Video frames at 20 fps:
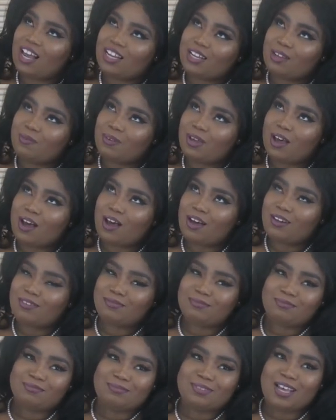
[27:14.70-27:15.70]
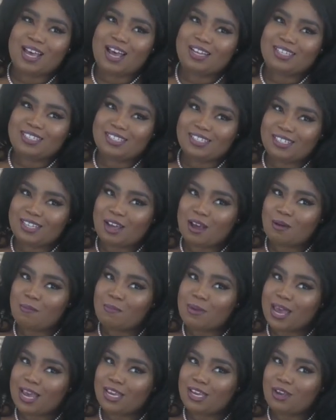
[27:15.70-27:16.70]
I love y'all. I'll see
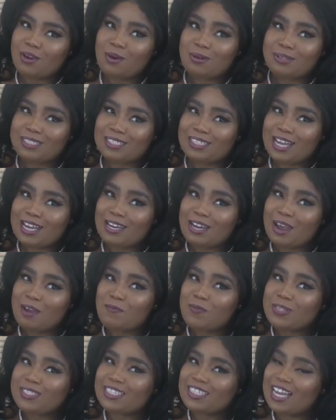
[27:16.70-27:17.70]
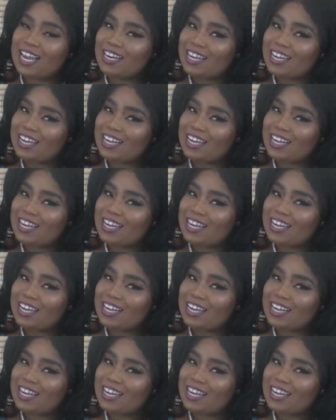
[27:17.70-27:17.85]
y'all back here on Sunday for